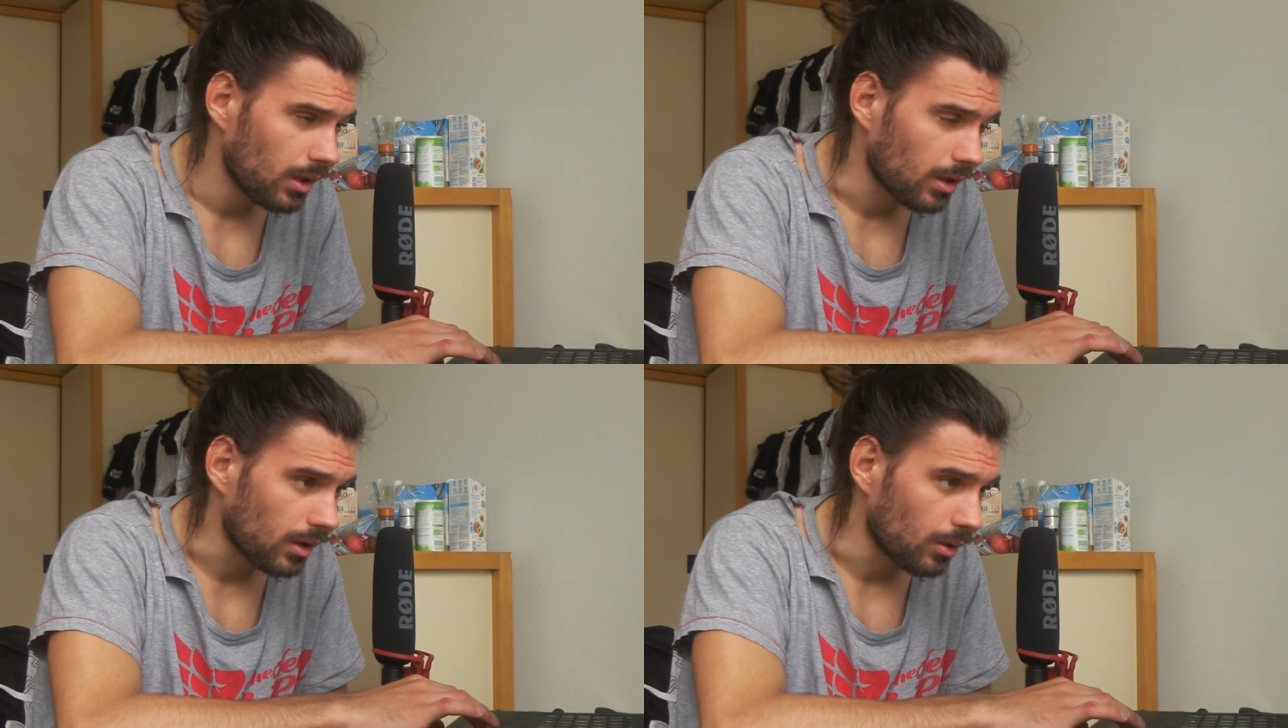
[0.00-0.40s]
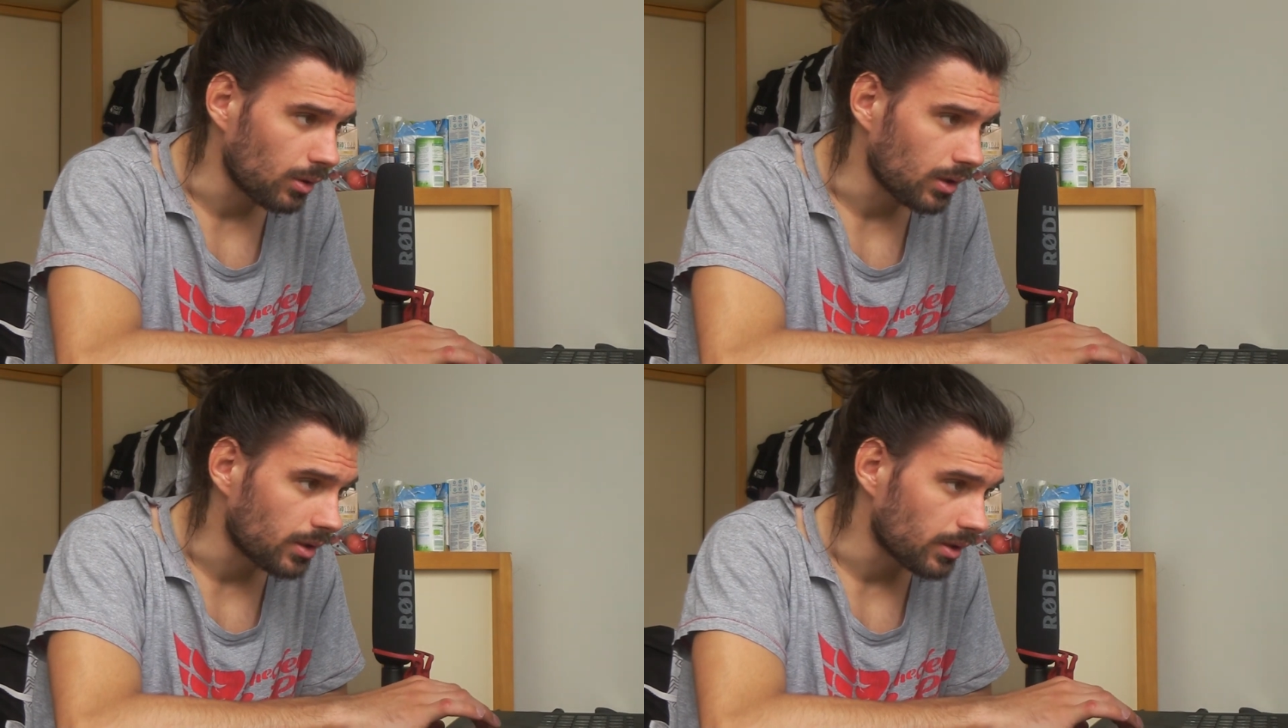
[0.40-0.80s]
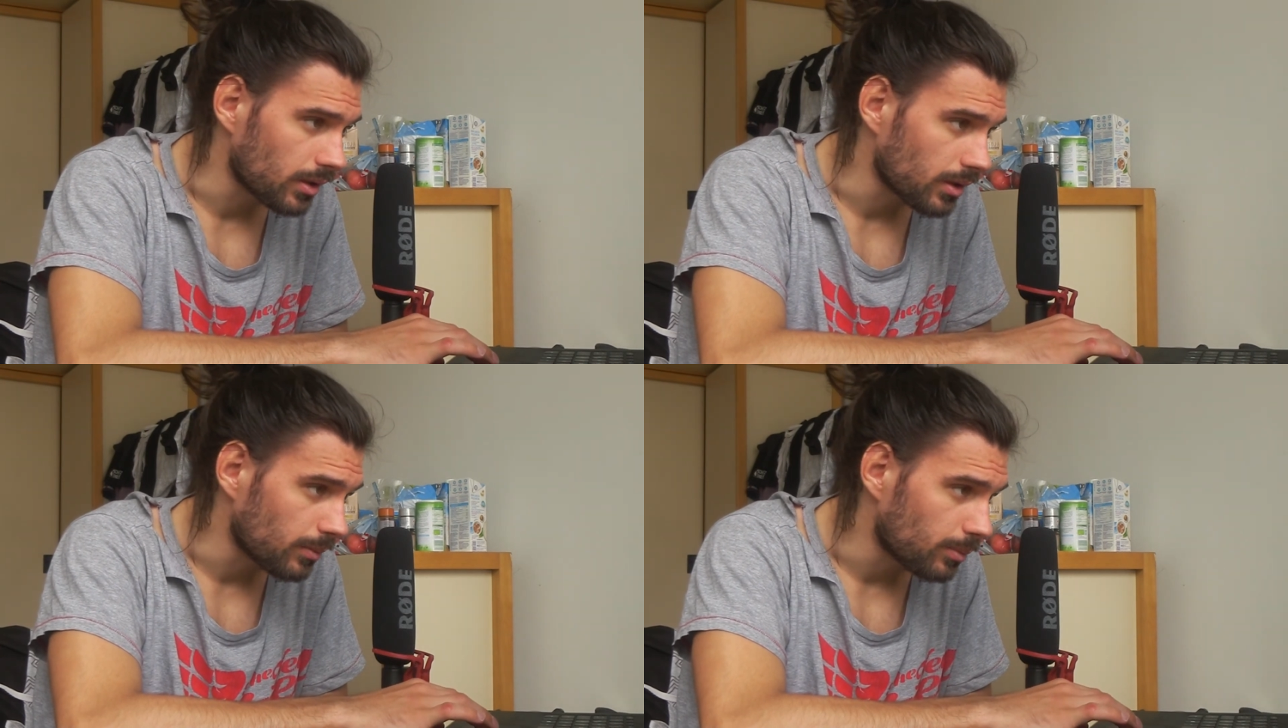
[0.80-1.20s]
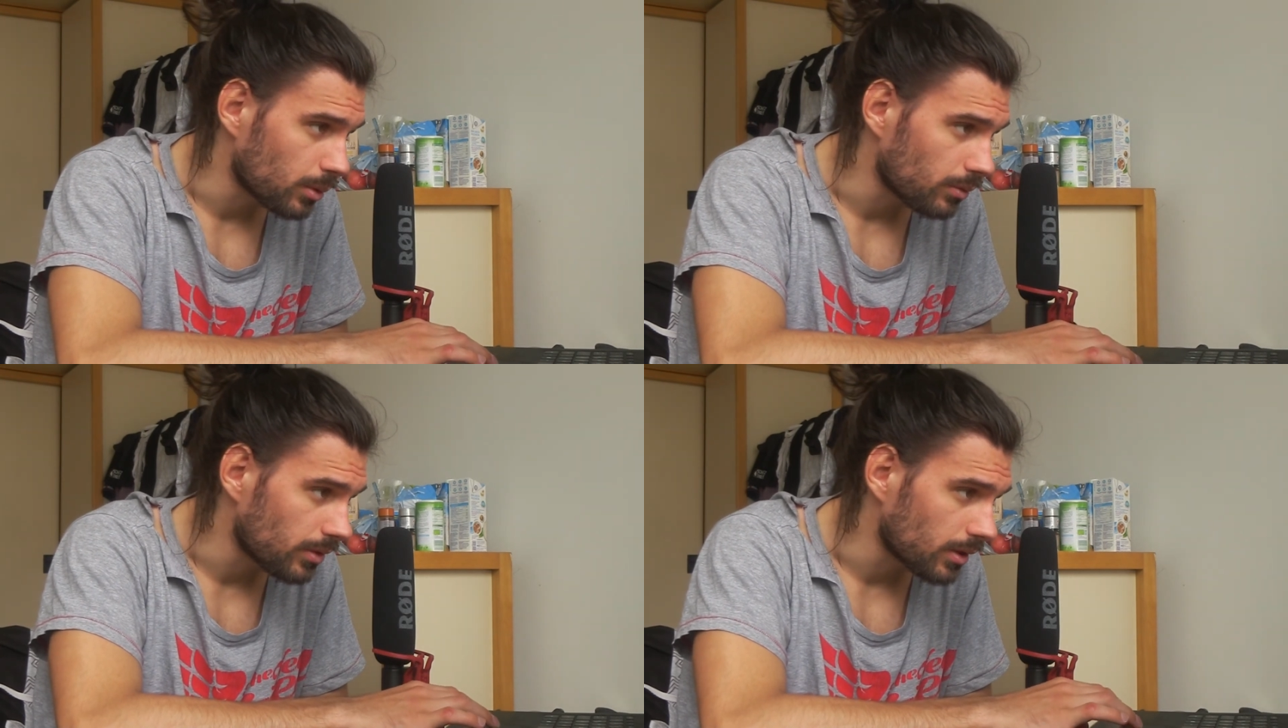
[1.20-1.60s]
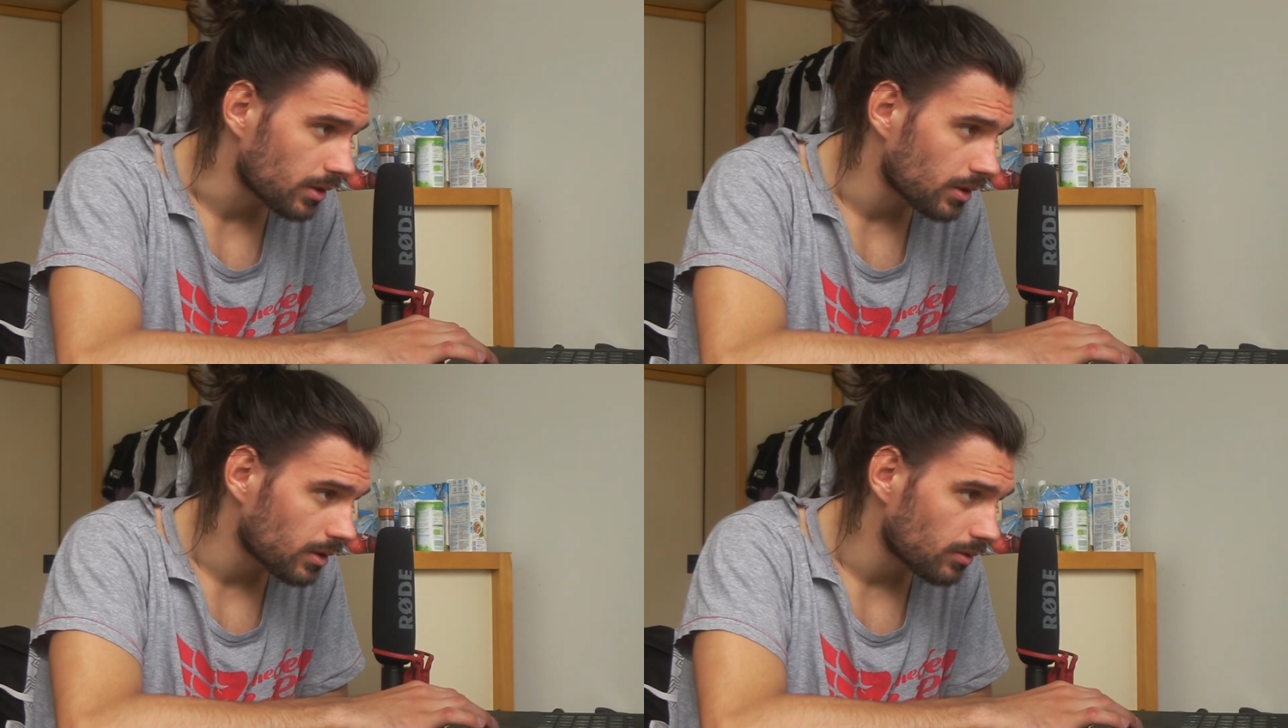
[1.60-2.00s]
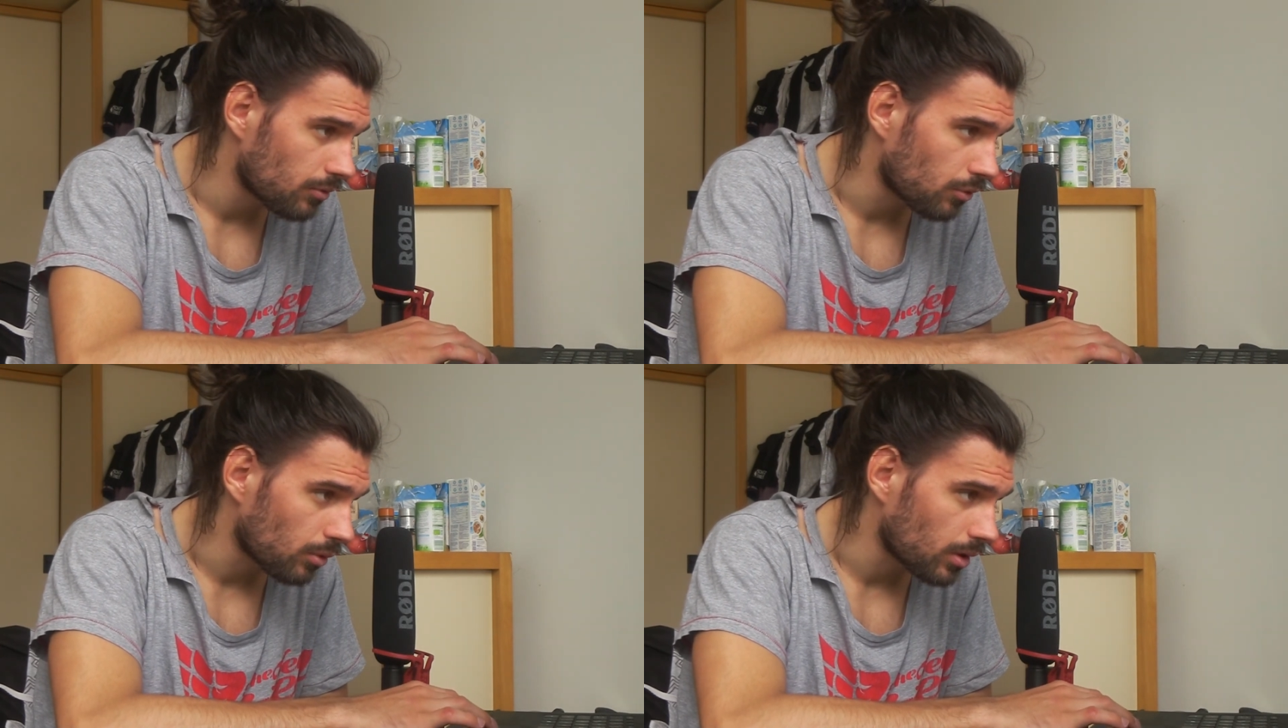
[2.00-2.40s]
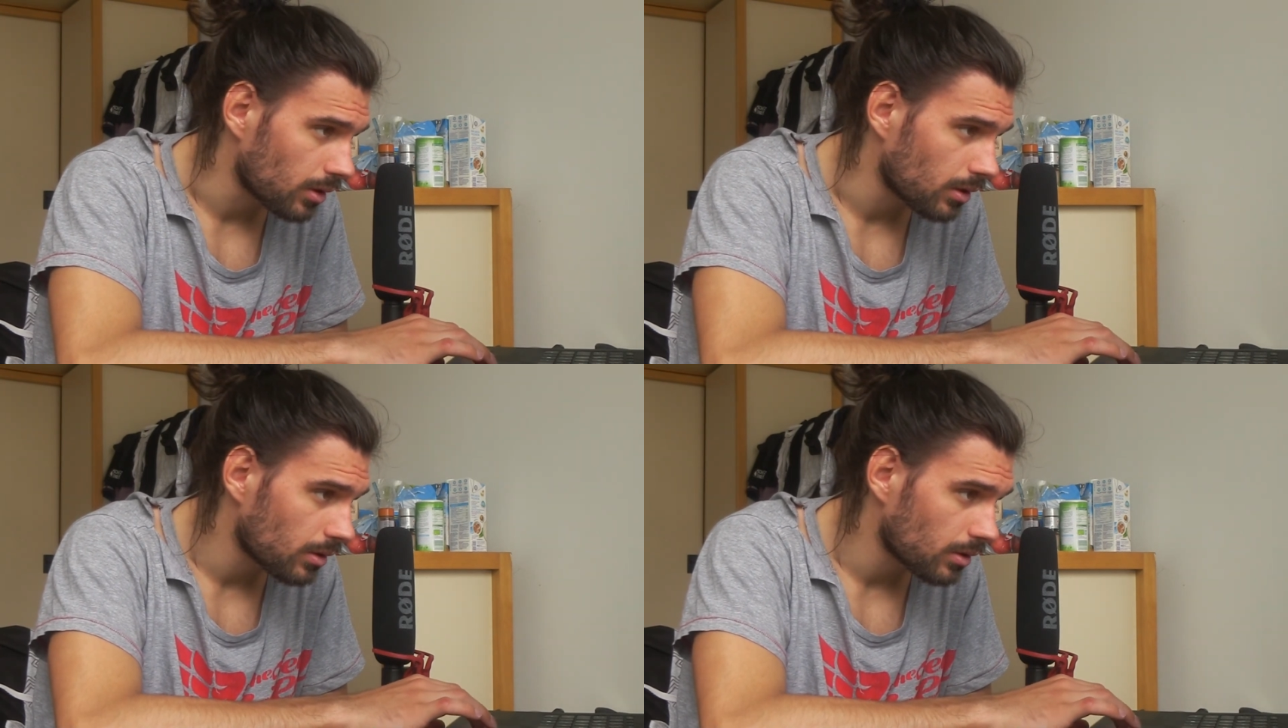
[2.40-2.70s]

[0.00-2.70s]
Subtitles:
lower than the previous 3